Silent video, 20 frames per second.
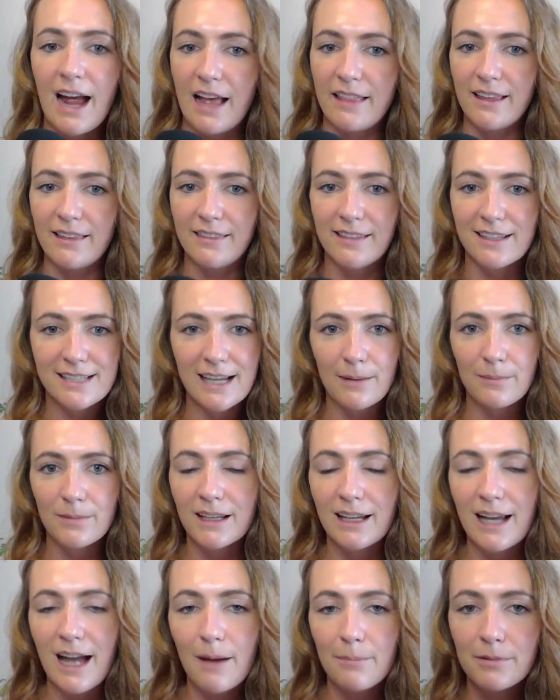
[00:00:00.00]
And then the
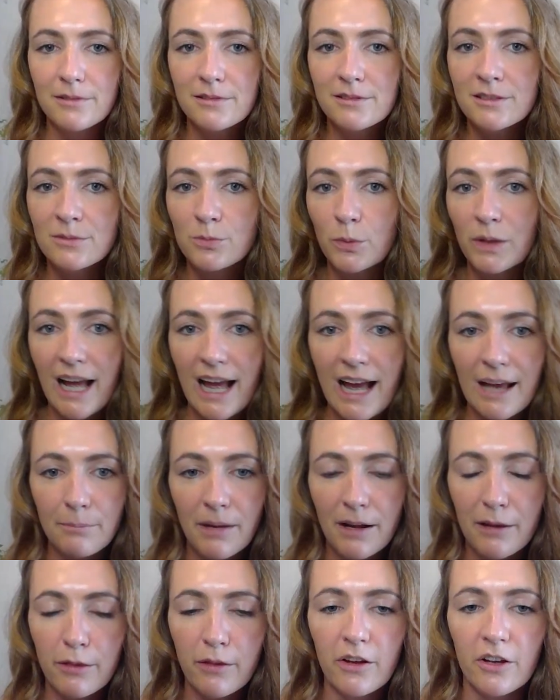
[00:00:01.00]
same thing happened when I
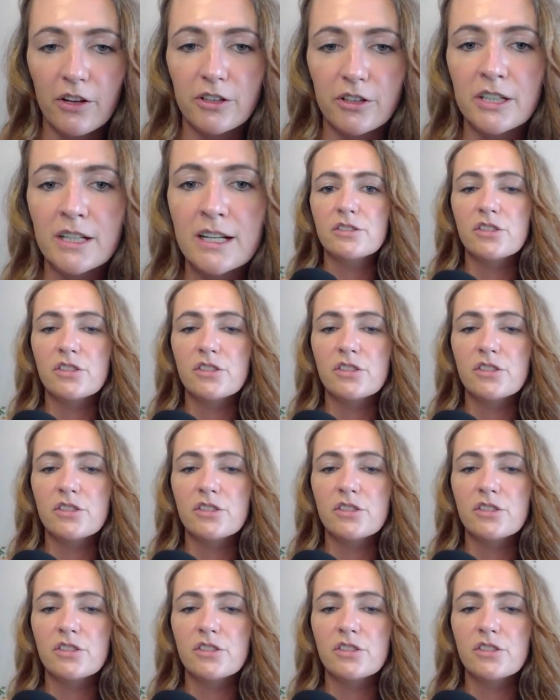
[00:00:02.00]
had my third.